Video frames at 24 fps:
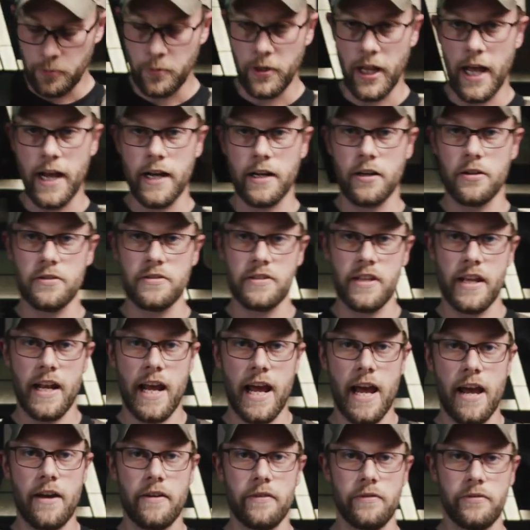placards that
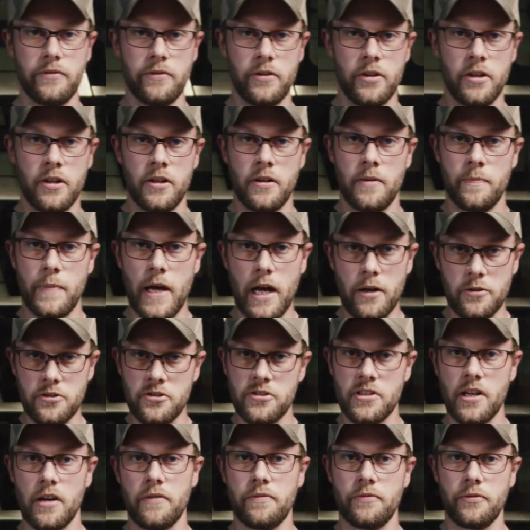have
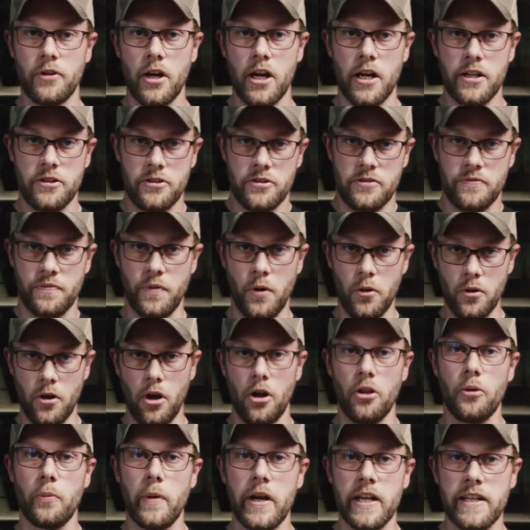pouches up front just fold
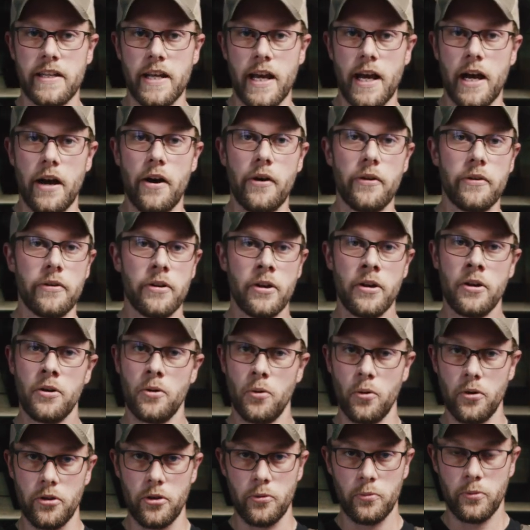all the way down
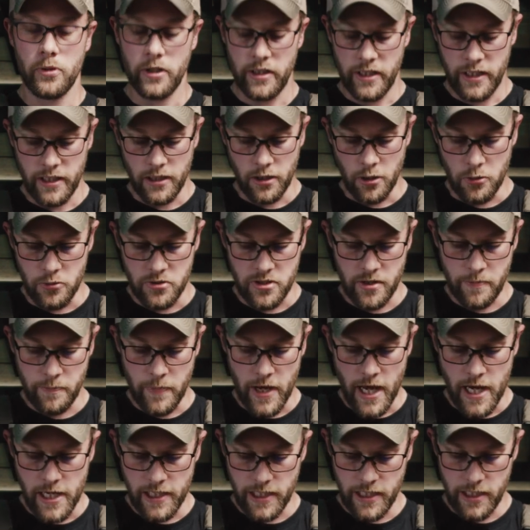where they're really loose and
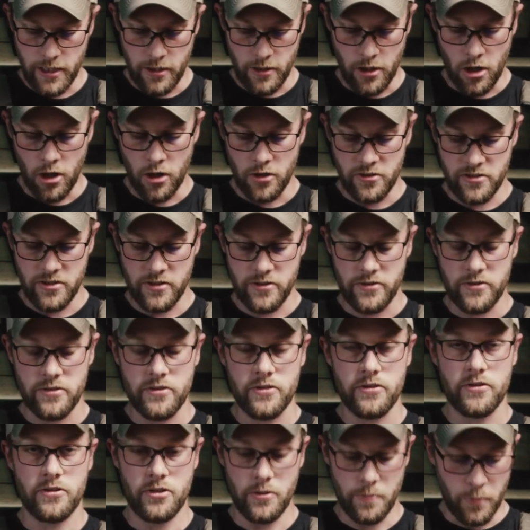baggy. Ours
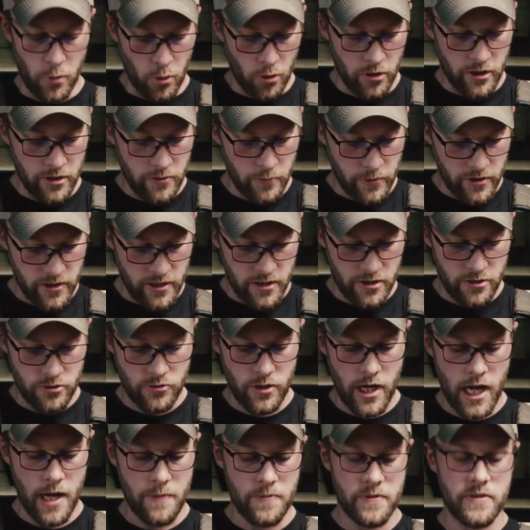is supported with these
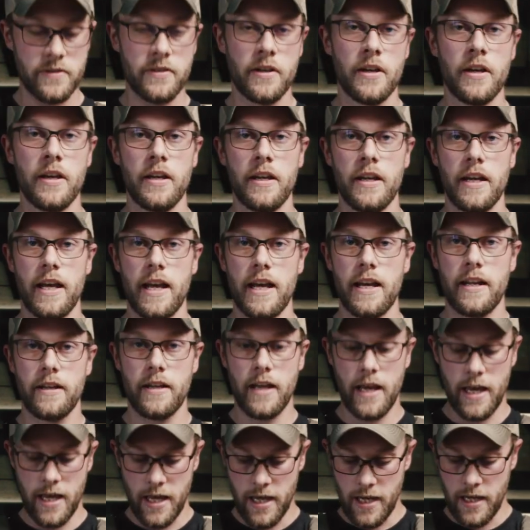straps and
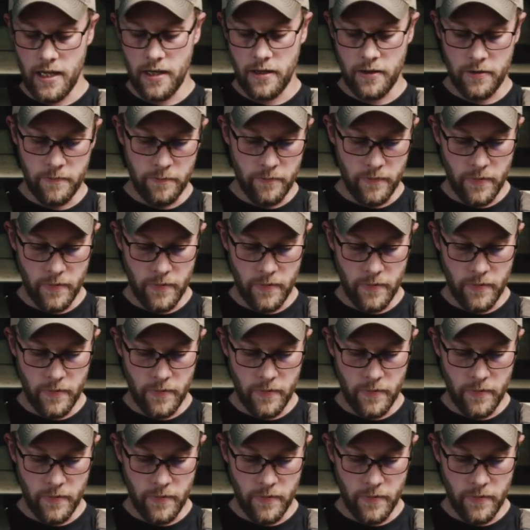a